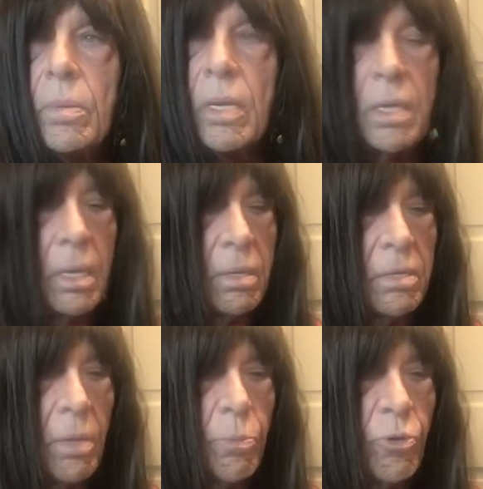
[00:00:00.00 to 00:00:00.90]
and
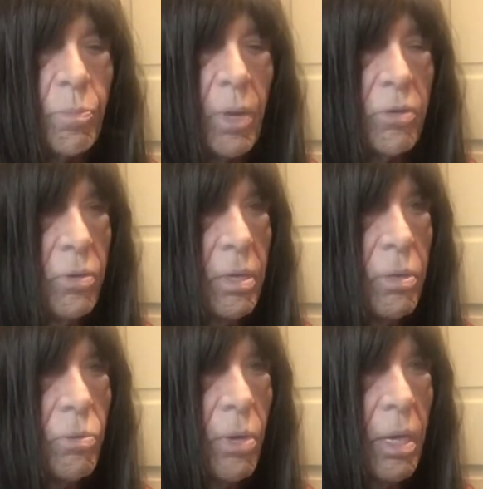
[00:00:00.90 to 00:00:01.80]
stuff was measured in
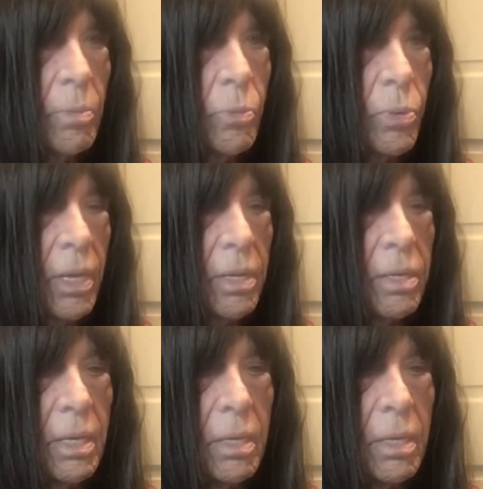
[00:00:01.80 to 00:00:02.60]
grams with that thing.